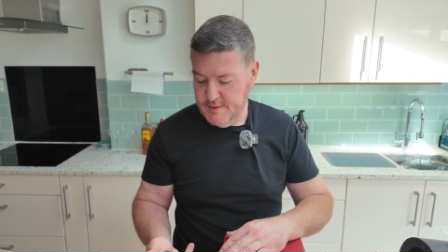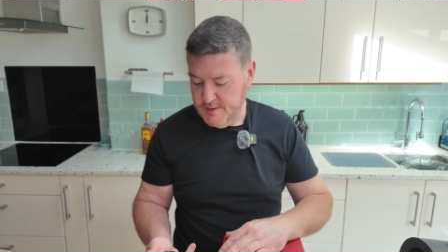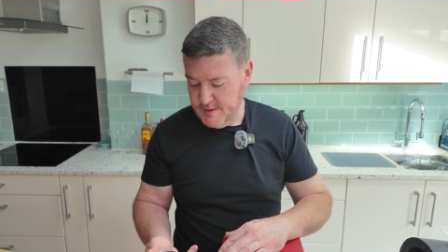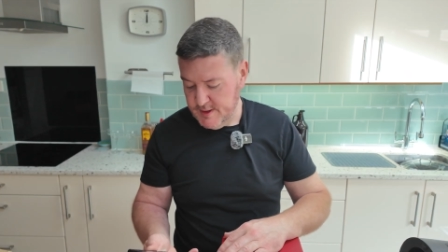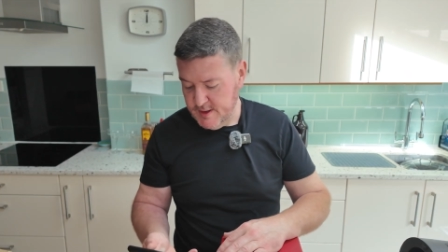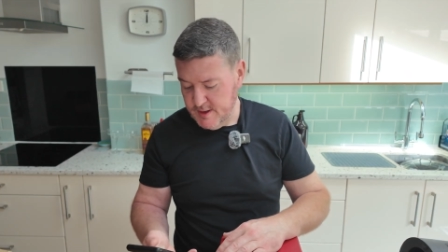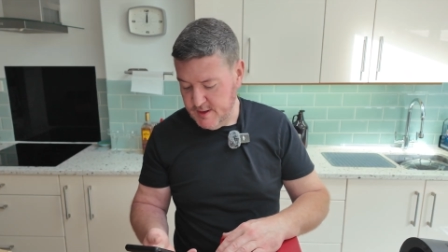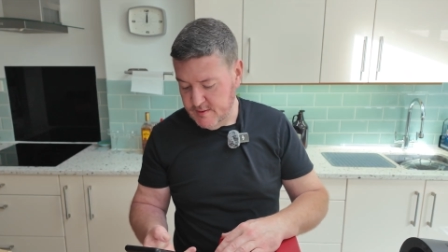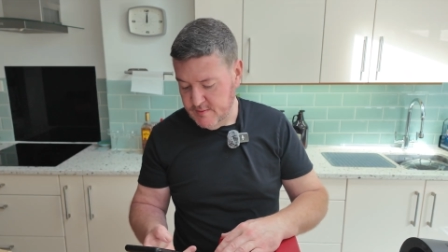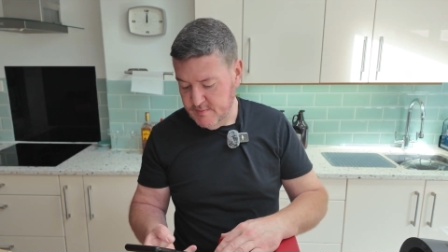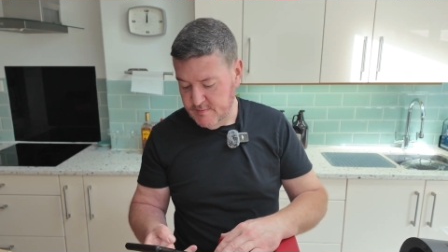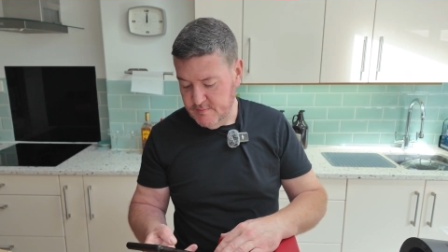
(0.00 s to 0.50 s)

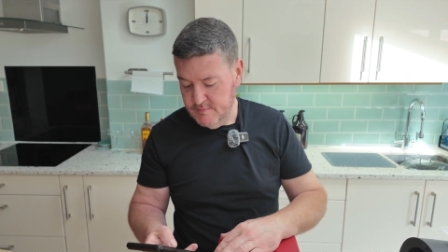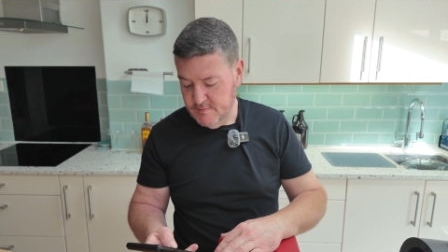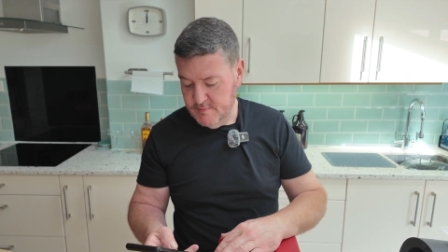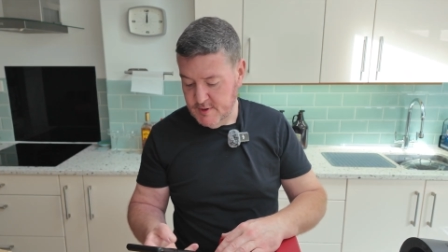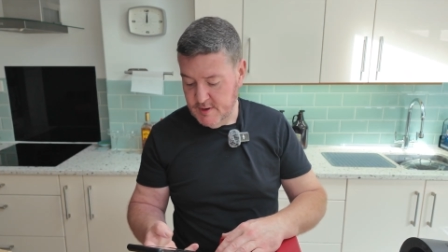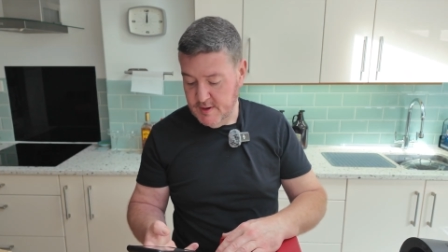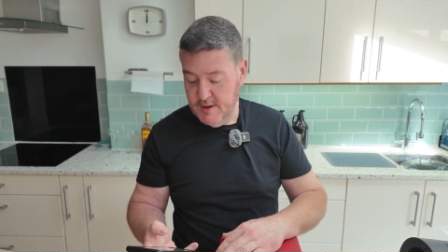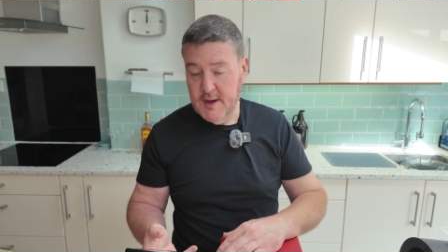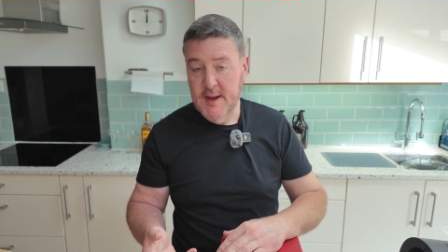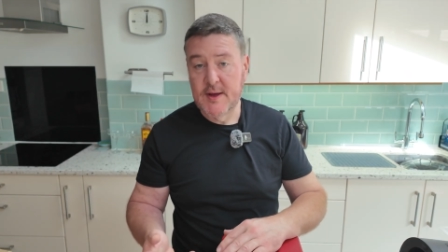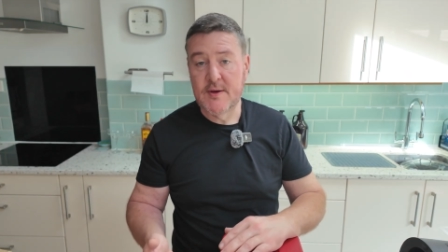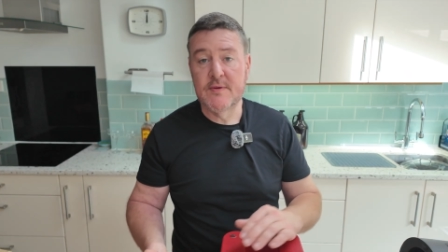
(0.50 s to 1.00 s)
So
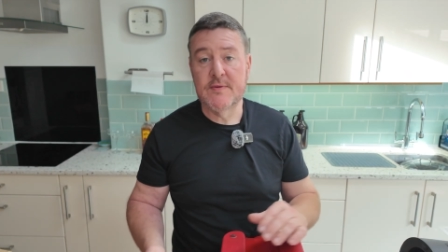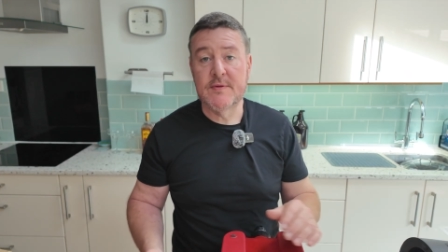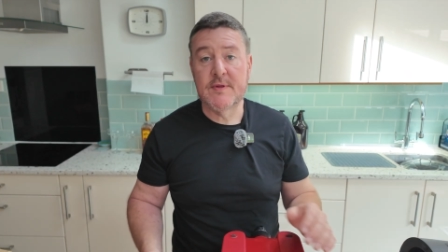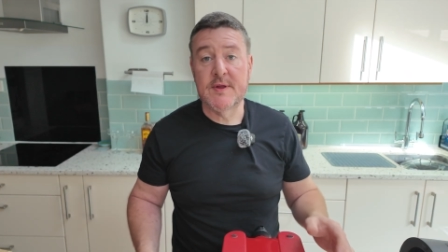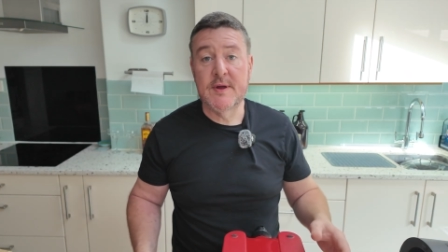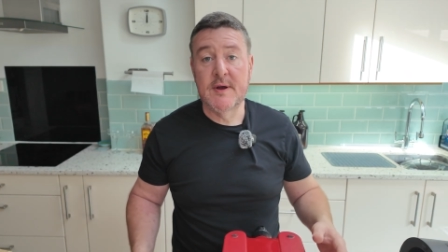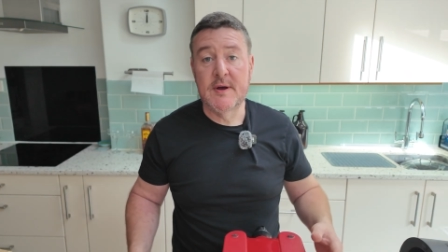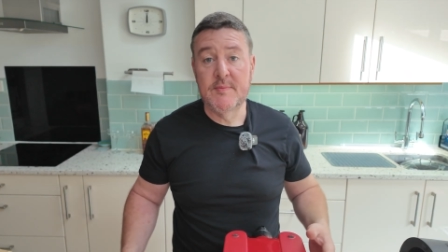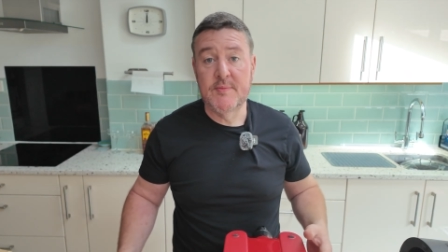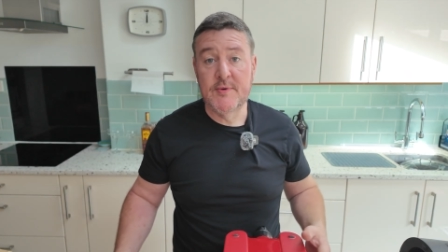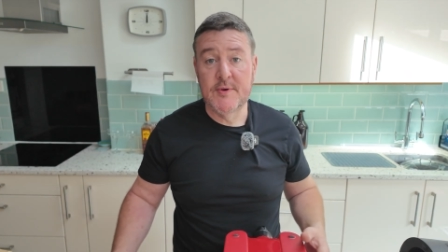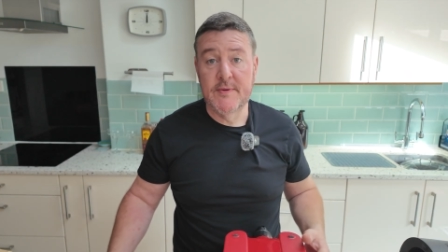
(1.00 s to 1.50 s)
click on
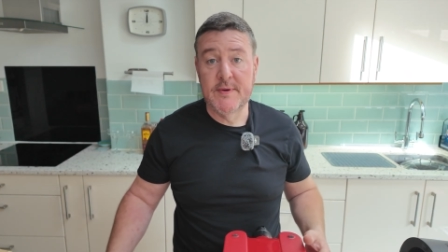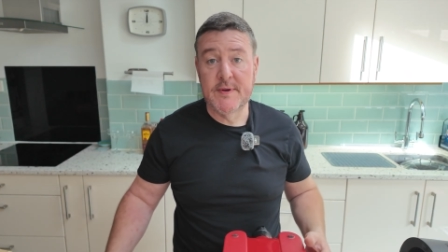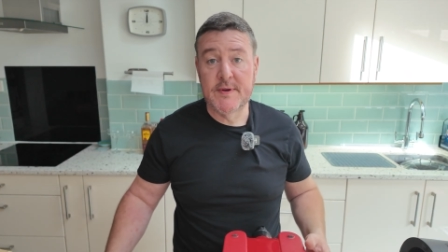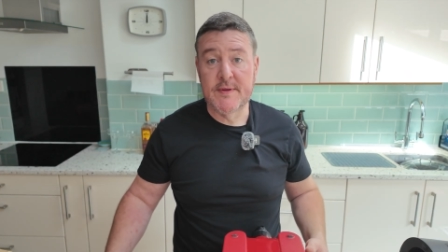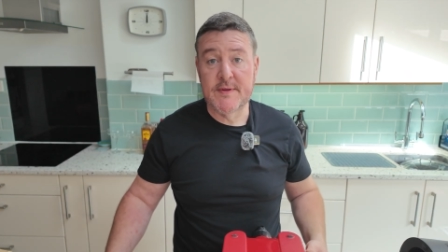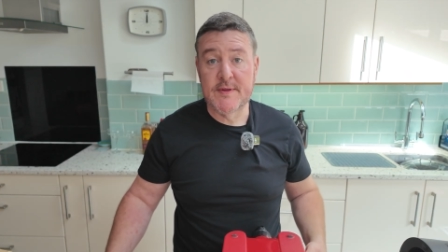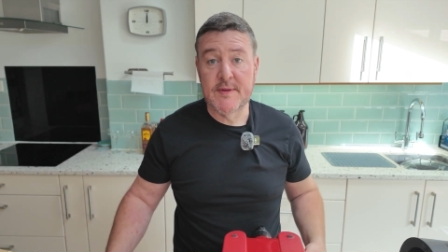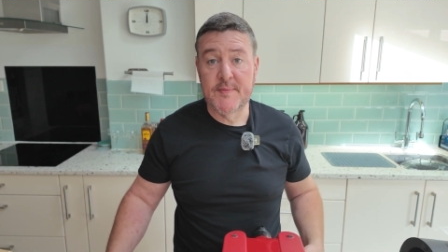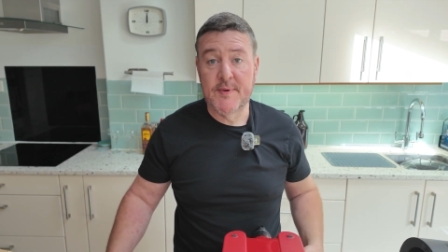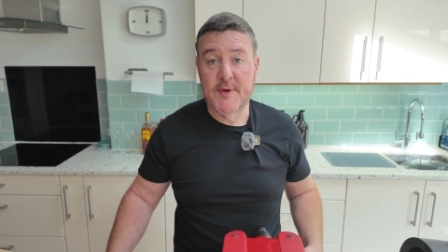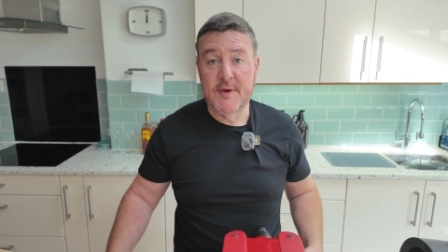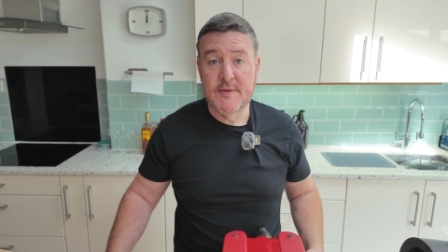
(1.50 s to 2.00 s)
start brewing, I
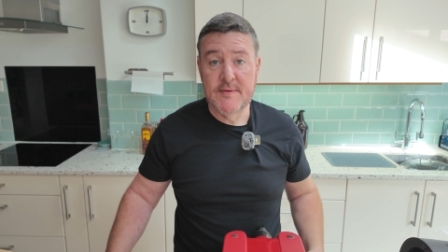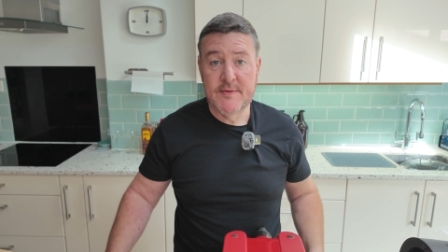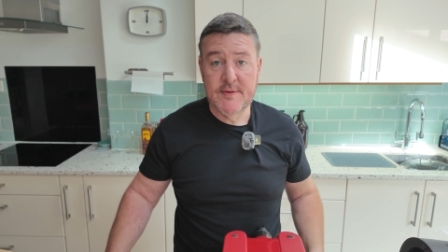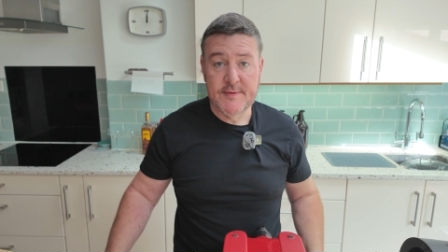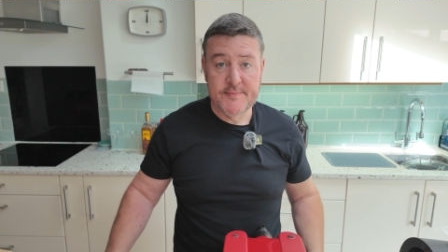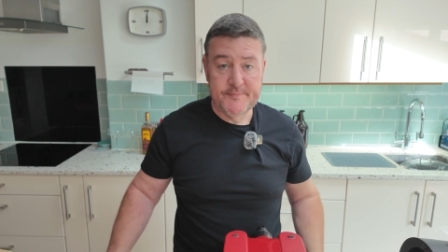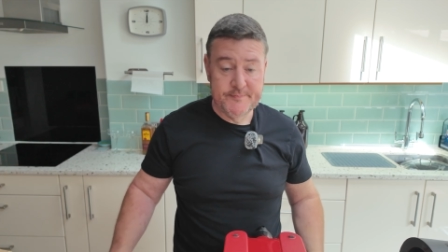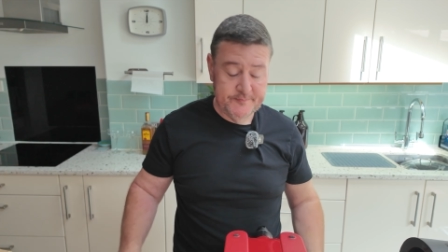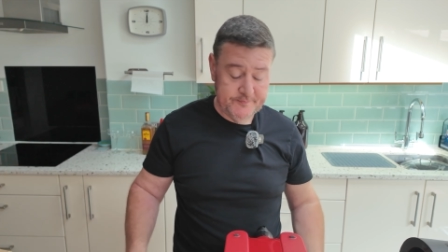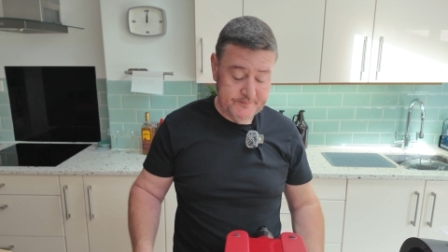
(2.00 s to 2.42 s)
suppose.